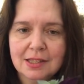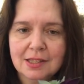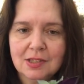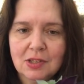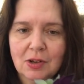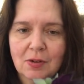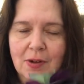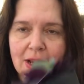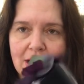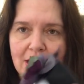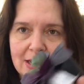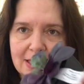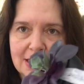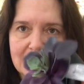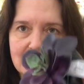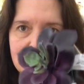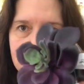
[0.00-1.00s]
So I
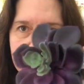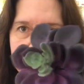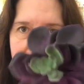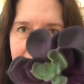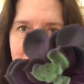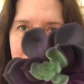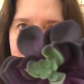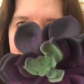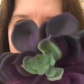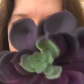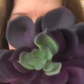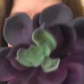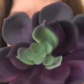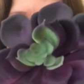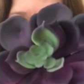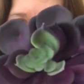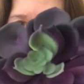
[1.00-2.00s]
got this one. I just
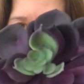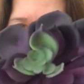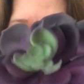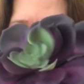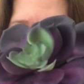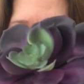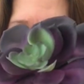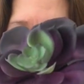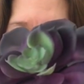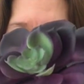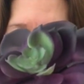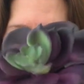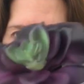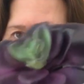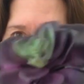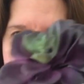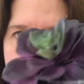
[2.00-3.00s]
like that's a
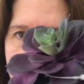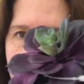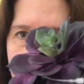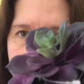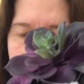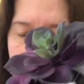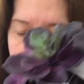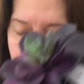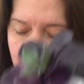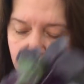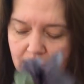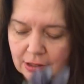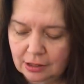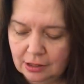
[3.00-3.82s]
gorgeous color.